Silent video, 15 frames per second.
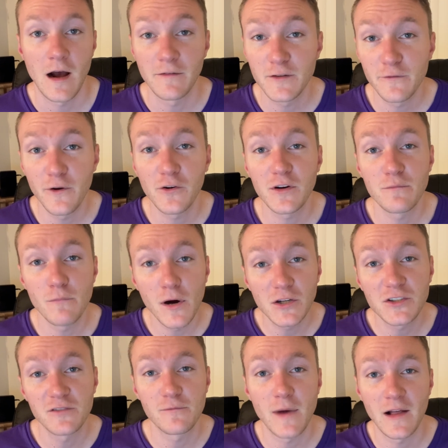I've devoted
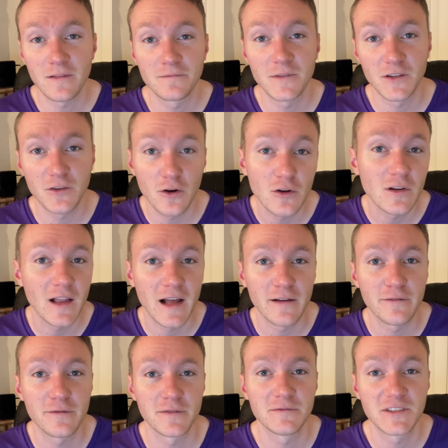much of my adult
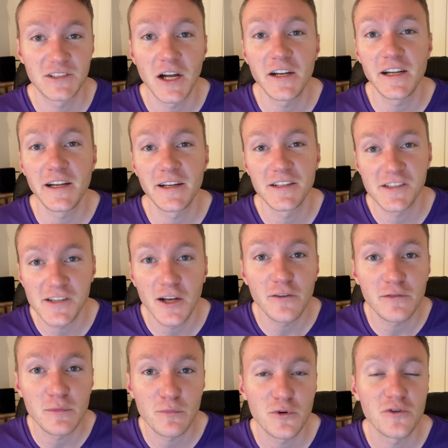life studying and
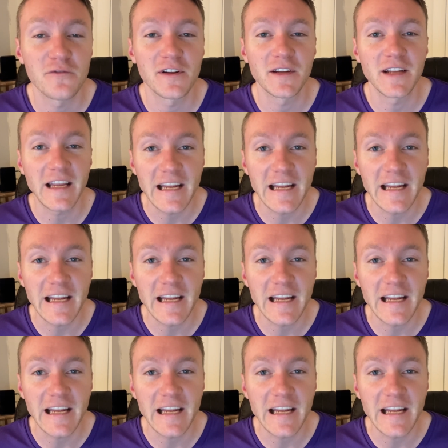self-improving